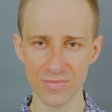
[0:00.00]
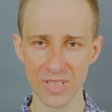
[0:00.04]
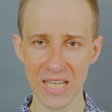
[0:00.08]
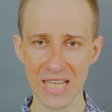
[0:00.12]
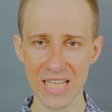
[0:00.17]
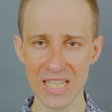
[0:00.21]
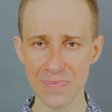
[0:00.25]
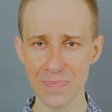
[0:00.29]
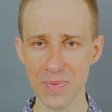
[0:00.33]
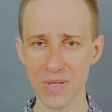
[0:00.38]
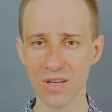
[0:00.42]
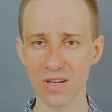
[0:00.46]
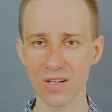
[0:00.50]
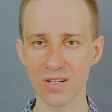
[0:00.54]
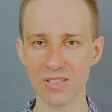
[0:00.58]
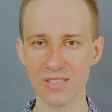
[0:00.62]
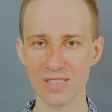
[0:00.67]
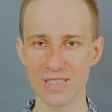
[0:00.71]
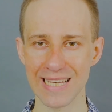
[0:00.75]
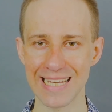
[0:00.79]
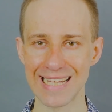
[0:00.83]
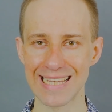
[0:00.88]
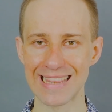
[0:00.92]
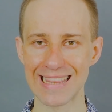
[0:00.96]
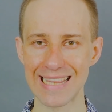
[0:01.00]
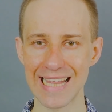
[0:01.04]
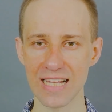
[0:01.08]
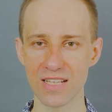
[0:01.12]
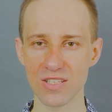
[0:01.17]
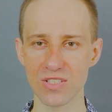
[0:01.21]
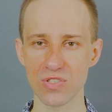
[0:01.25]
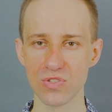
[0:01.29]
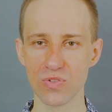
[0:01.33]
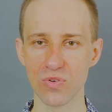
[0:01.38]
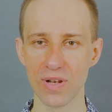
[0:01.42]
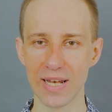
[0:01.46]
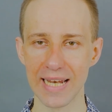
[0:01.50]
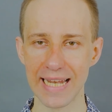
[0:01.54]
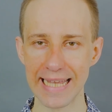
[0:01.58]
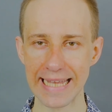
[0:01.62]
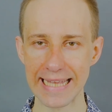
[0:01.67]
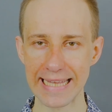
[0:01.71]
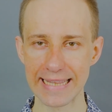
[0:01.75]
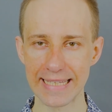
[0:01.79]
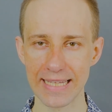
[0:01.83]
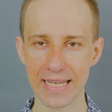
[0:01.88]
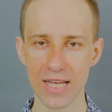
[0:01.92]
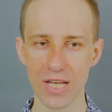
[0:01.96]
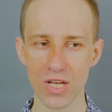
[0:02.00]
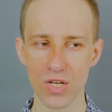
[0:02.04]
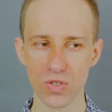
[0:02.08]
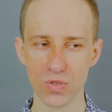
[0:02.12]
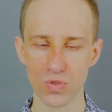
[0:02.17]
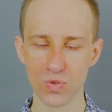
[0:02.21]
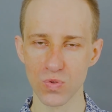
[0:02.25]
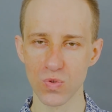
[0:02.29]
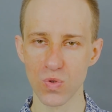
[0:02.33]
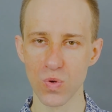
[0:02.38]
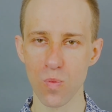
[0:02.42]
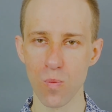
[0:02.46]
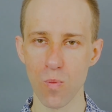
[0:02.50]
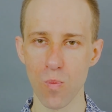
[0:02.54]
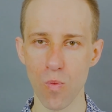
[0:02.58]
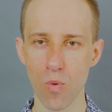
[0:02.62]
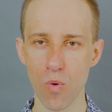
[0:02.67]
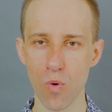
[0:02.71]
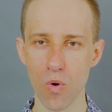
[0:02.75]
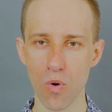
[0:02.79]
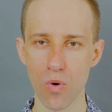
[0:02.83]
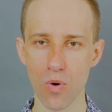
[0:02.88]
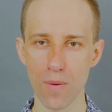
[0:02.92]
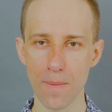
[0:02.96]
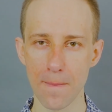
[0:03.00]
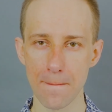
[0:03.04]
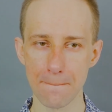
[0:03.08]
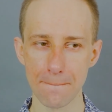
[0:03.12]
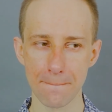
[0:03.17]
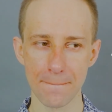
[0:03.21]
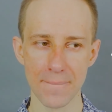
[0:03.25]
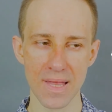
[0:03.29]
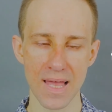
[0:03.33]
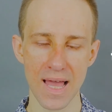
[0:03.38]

is because it tends to lead to more